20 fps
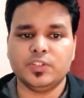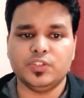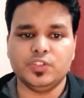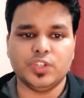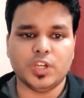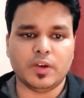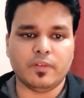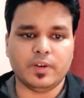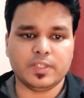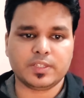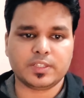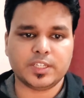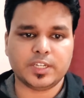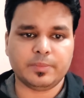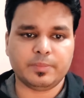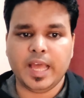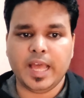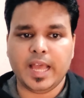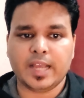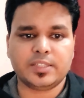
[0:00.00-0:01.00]

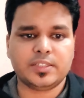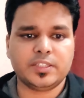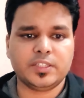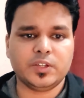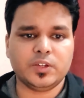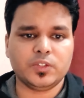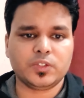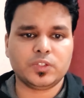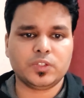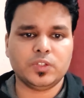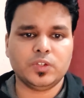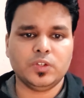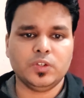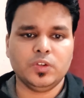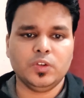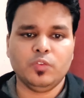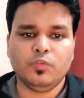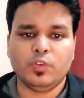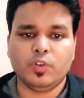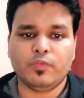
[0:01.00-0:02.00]
JavaScript, Axios
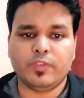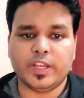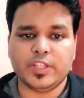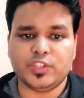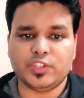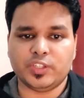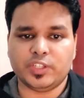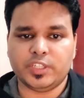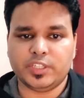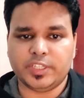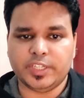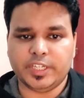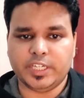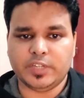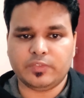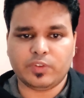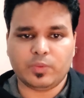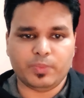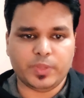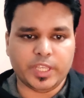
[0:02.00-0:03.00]
for fetching the data
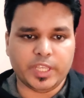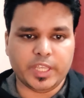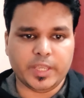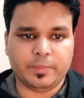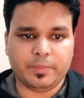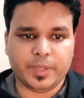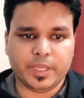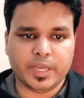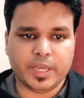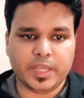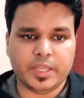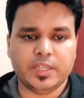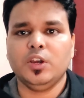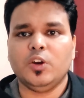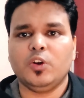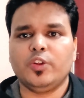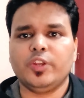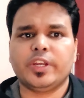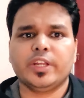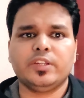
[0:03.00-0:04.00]
from the API,
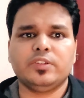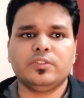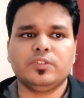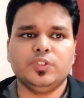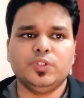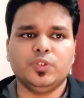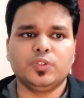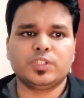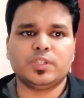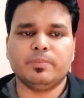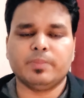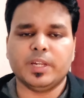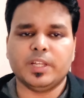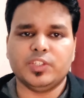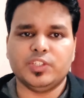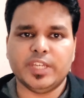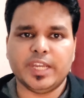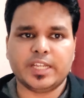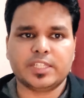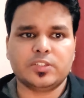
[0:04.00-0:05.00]
or you can use simple
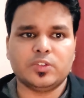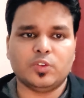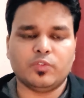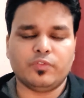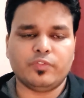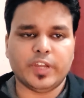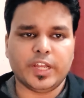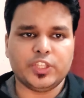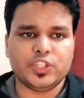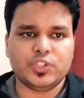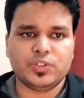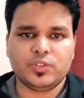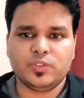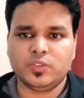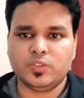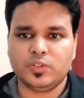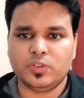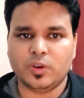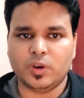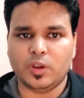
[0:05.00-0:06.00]
Ajax or fetch
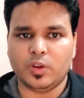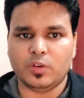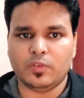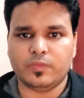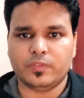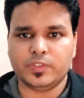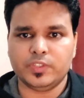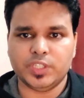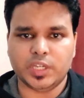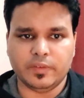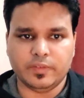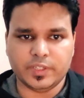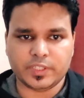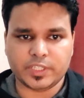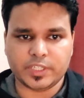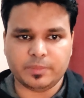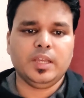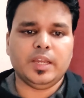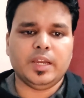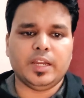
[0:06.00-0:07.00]
call of
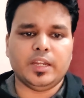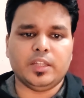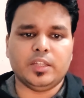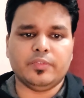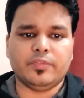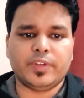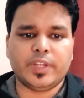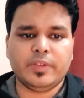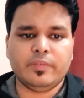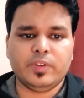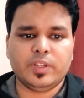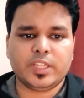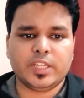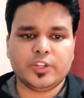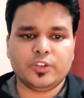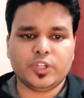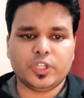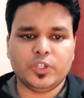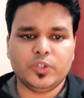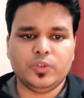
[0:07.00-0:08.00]
JavaScript. And the framework that
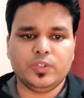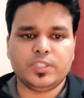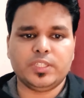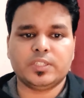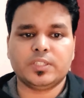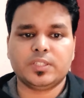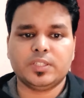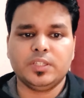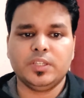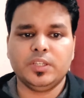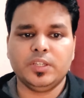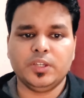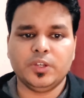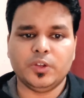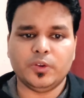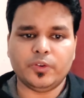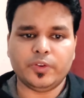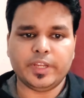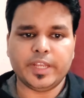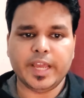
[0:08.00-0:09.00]
you can use is
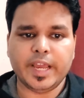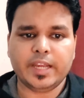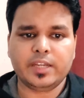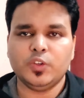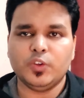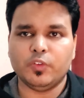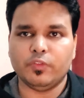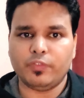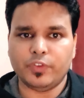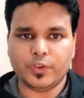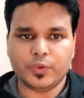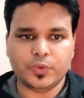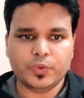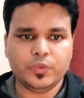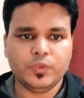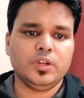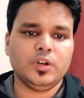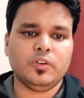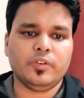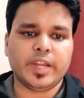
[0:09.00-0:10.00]
React, Vue,
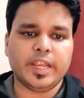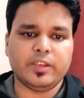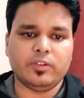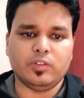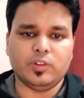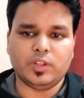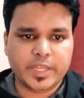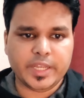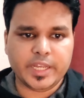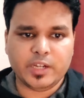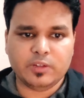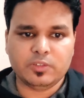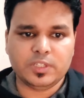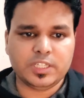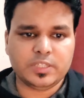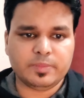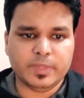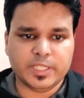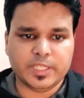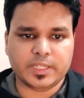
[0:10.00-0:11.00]
or Angular. Angular
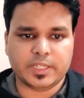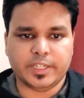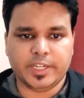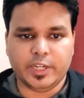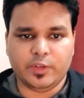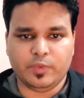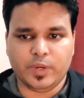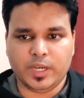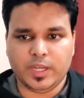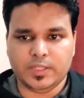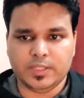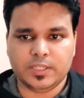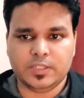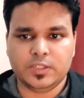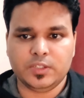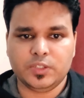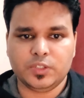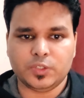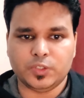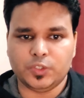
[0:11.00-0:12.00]
is basically advanced,
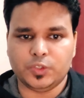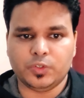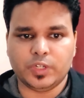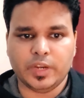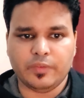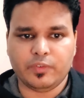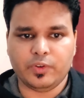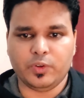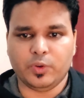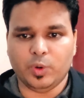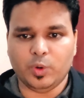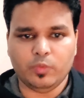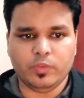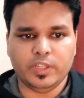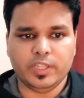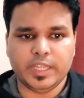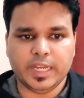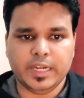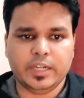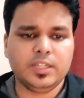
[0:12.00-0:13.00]
so you don't have to go with
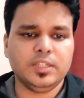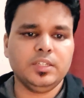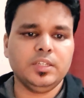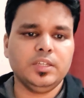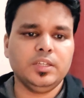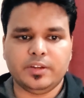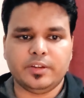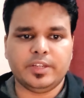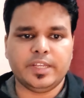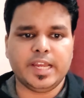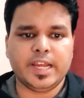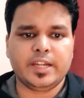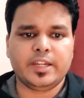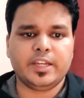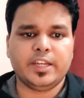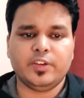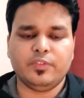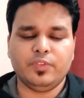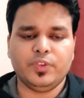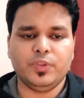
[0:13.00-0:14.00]
that. React
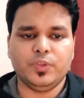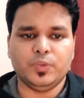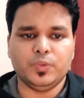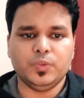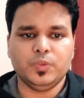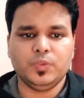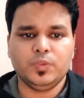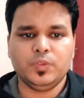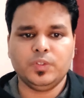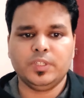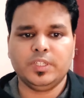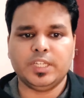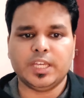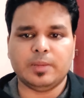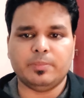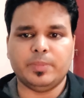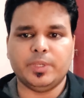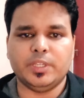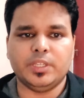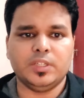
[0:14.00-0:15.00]
and Vue can
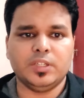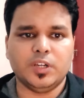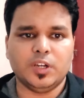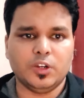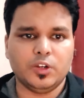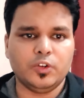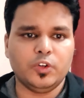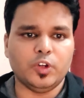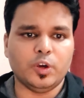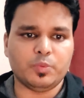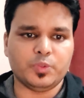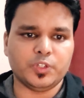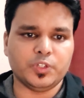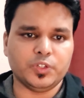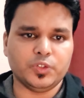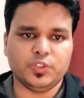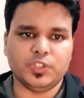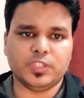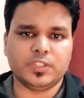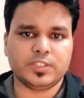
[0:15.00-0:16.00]
be a good option
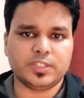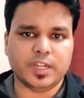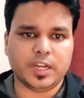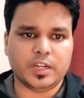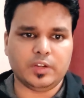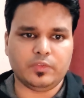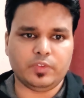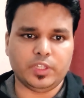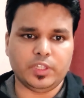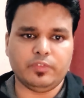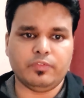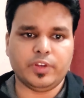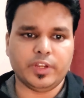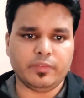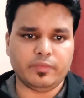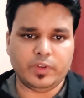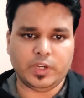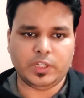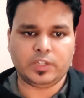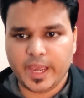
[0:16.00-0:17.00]
to just start with the
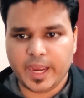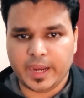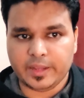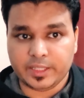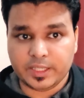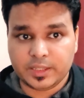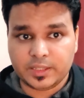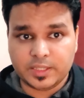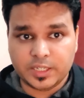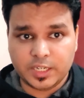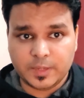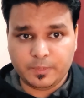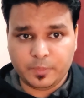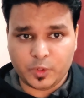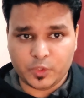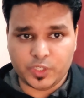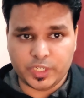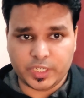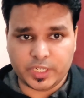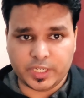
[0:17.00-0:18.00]
framework. And the third
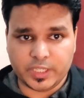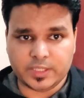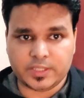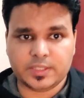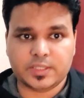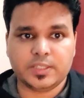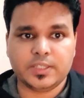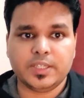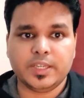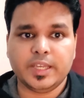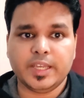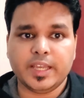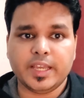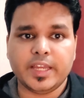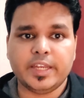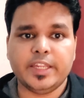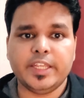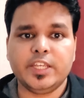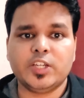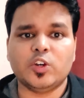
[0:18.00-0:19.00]
project is
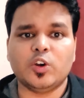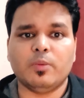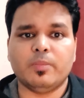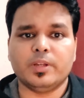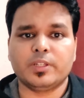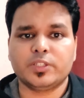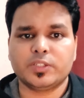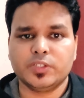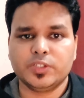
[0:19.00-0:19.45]
an e-commerce